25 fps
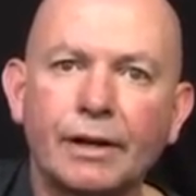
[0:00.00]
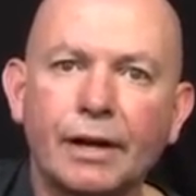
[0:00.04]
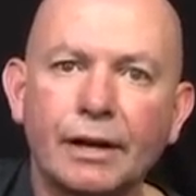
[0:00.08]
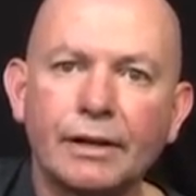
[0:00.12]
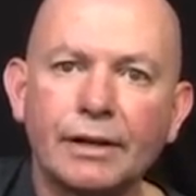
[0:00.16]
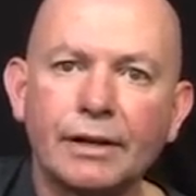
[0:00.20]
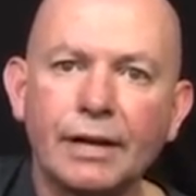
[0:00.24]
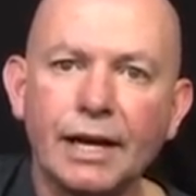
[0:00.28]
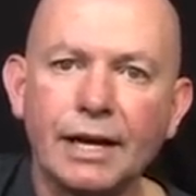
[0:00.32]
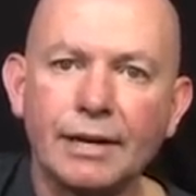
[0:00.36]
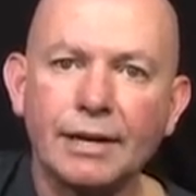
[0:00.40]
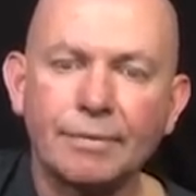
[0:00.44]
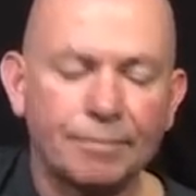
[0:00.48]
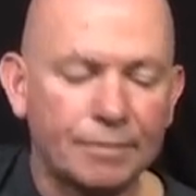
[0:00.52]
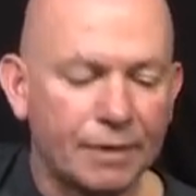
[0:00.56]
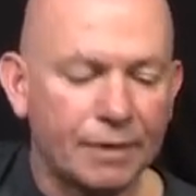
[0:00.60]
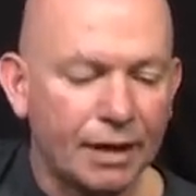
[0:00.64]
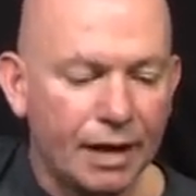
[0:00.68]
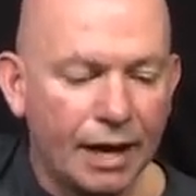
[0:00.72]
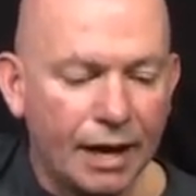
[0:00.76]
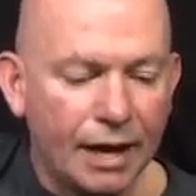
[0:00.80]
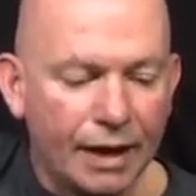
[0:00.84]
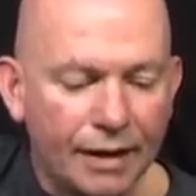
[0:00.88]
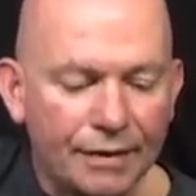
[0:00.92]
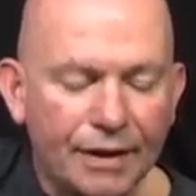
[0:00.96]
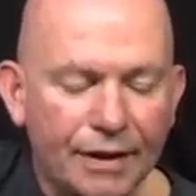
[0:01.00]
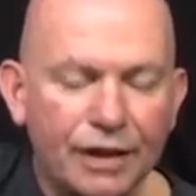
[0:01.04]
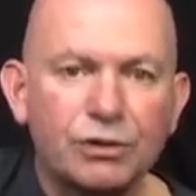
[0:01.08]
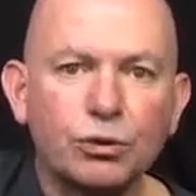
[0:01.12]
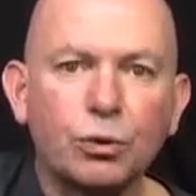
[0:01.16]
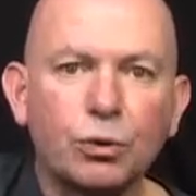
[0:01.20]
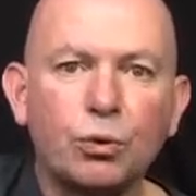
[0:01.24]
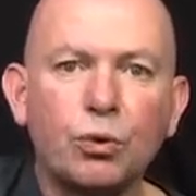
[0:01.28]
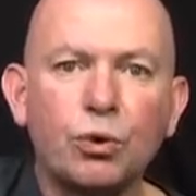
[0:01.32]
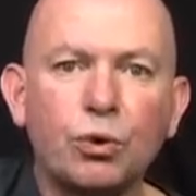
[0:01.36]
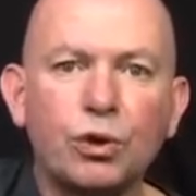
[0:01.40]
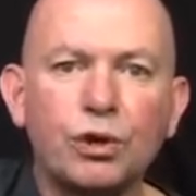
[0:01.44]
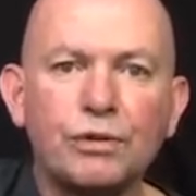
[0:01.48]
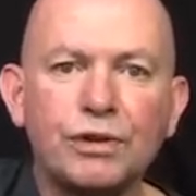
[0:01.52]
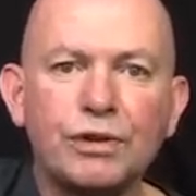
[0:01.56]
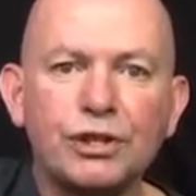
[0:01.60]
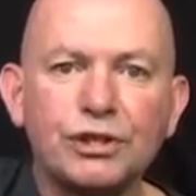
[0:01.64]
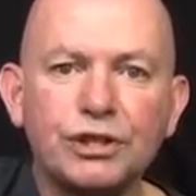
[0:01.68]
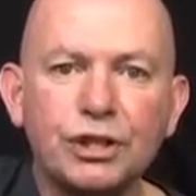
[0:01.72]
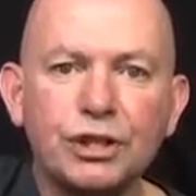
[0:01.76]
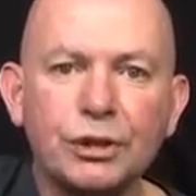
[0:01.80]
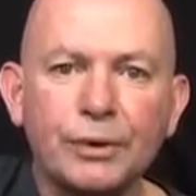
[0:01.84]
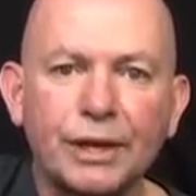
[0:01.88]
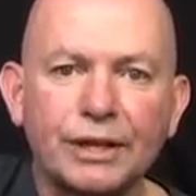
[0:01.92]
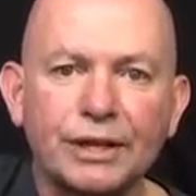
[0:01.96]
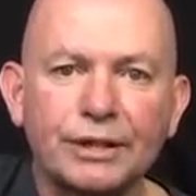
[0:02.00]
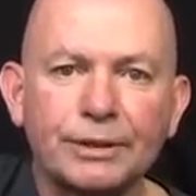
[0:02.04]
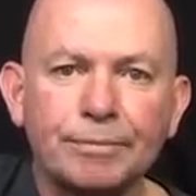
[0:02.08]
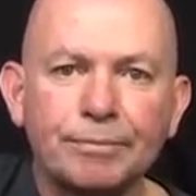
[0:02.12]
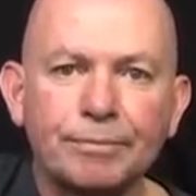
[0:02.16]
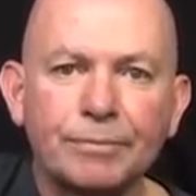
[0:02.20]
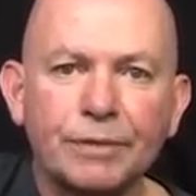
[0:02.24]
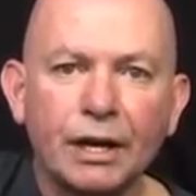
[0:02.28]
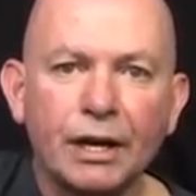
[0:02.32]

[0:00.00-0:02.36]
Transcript: Okay, and that's all there is to it.